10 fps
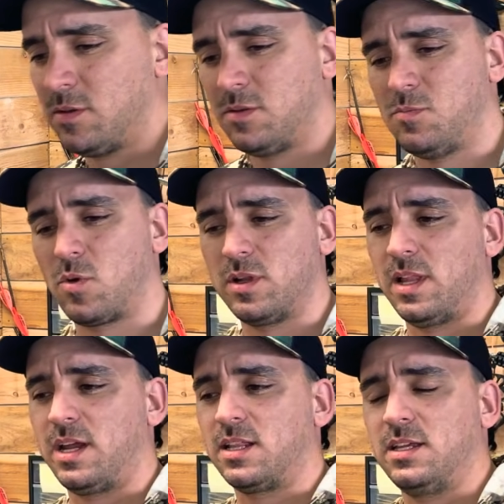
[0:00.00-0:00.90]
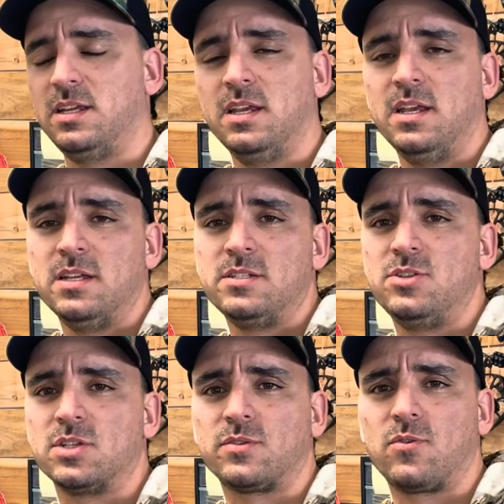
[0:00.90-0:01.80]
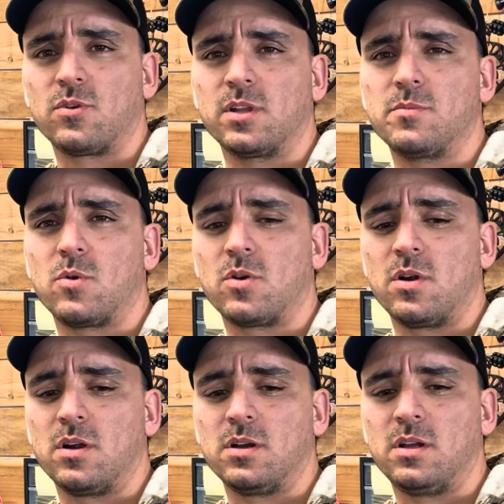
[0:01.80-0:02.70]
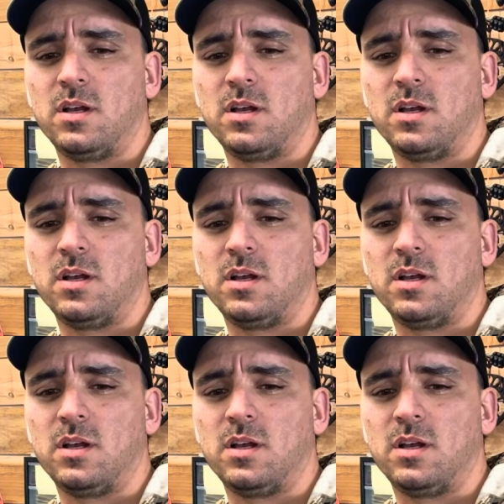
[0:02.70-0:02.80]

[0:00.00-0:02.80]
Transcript: more than likely, just for a little more